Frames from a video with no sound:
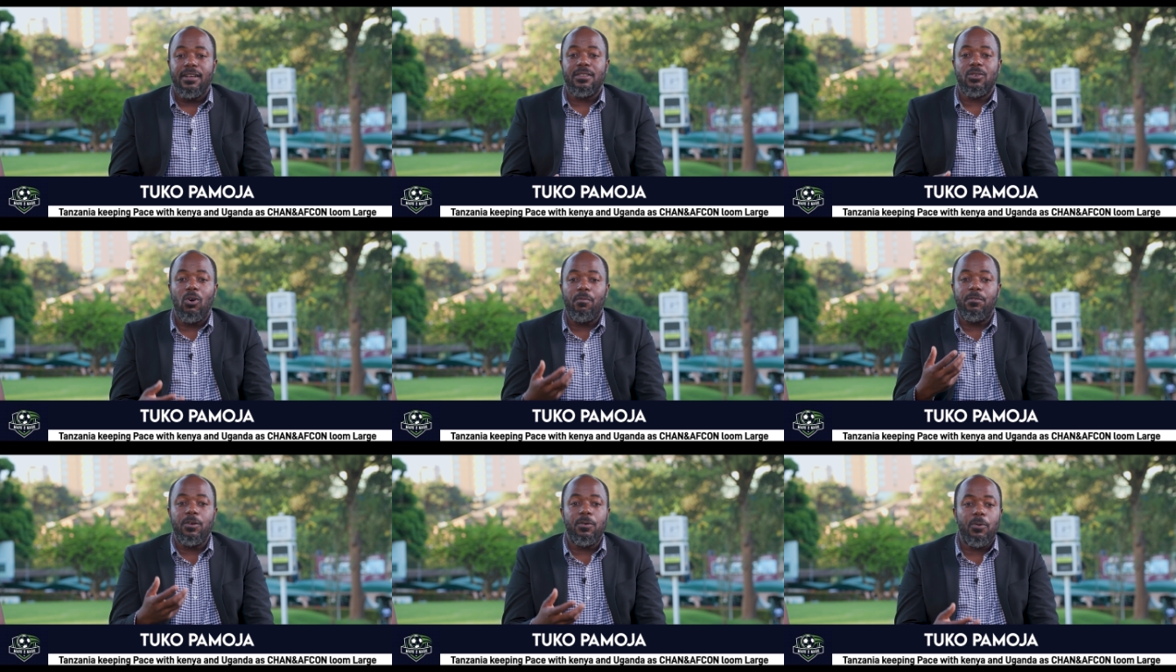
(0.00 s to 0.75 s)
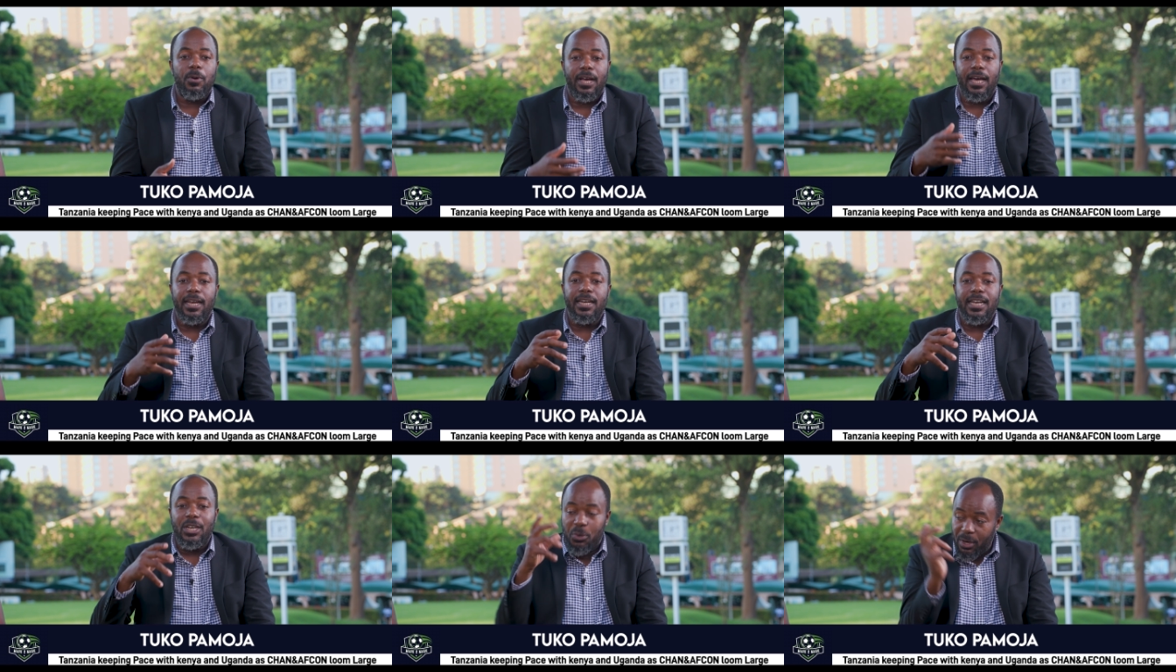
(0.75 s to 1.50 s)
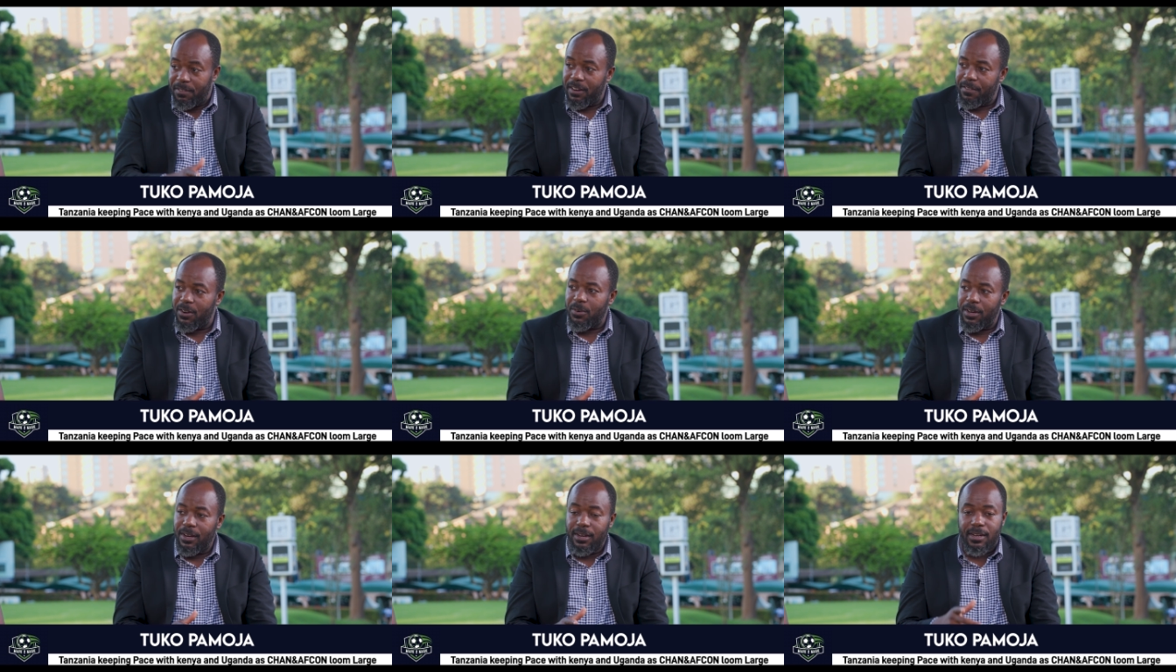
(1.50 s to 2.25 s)
So hopefully we can do it very, very
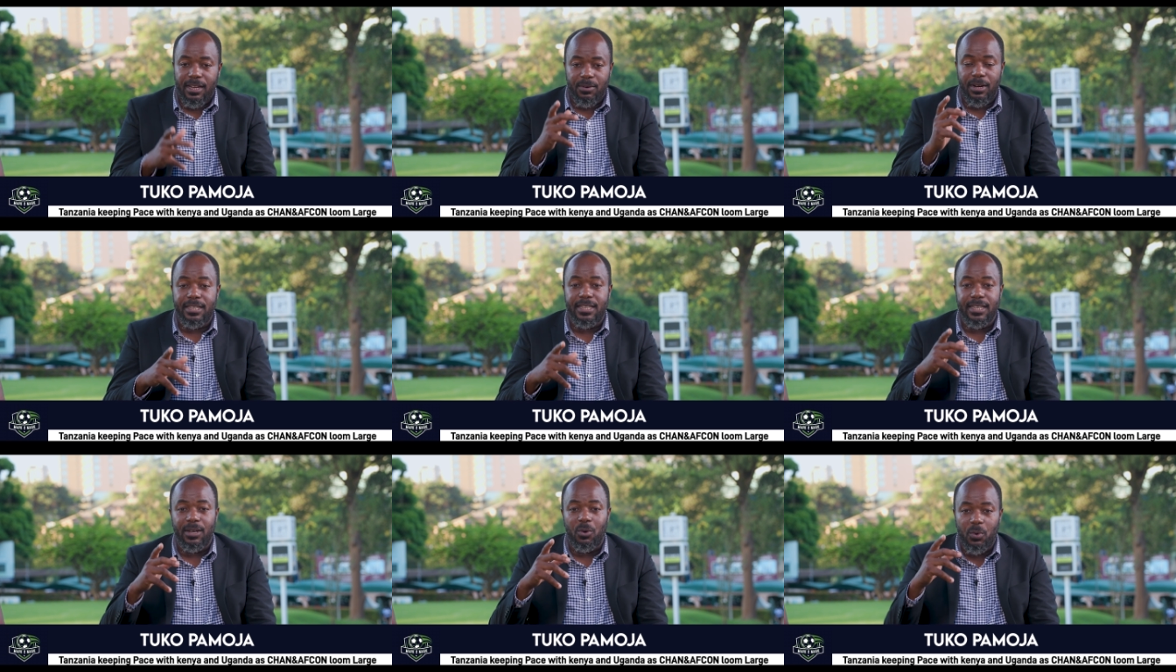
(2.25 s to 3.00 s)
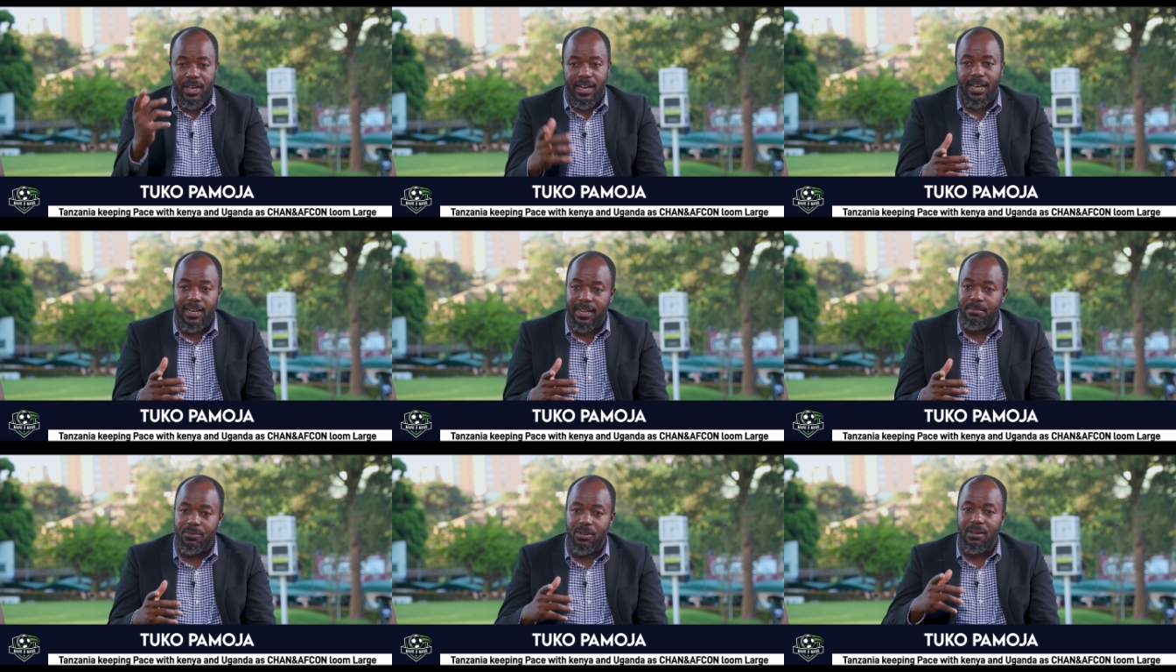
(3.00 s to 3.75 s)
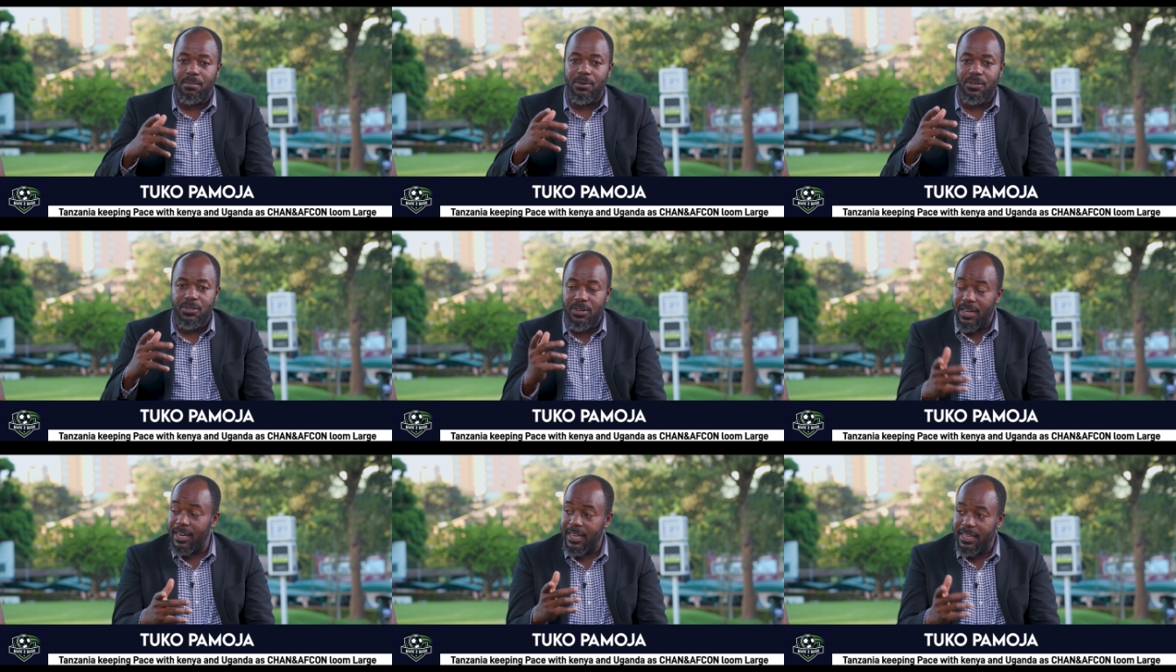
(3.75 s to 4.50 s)
well. And when I say we can, I'm talking about
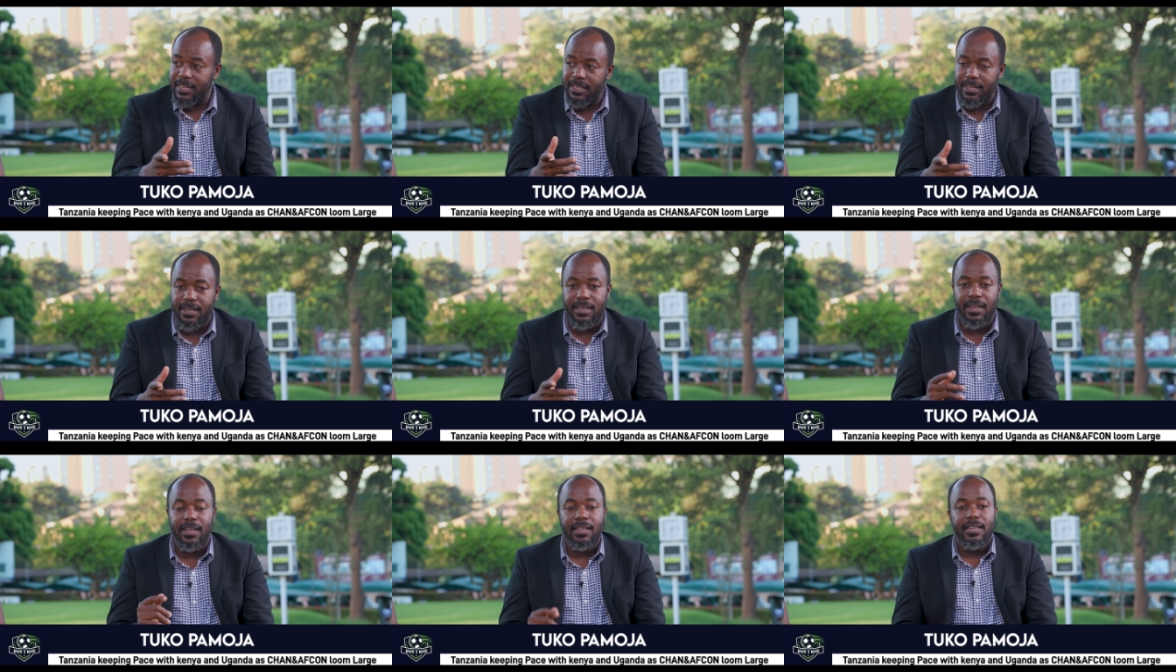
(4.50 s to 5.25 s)
Uganda, Kenya, Tanzania.